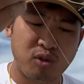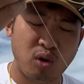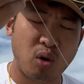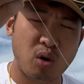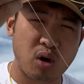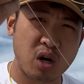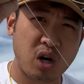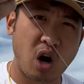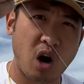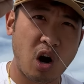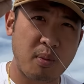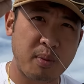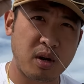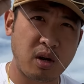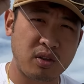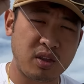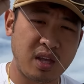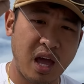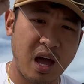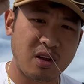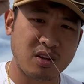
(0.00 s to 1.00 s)
fluorocarbon
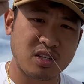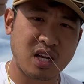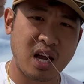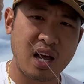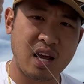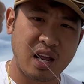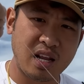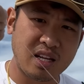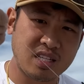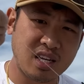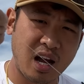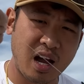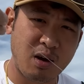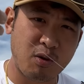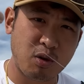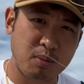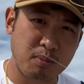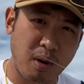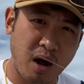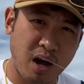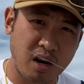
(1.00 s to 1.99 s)
on the outside and tie it
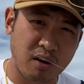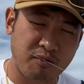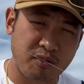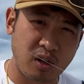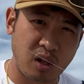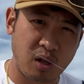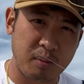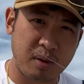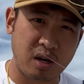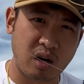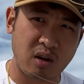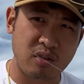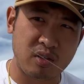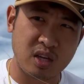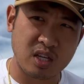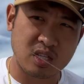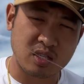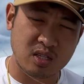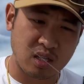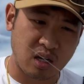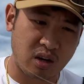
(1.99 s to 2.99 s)
with monofilament on
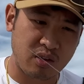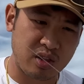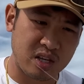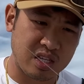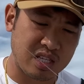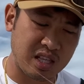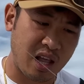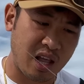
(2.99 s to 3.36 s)
this on this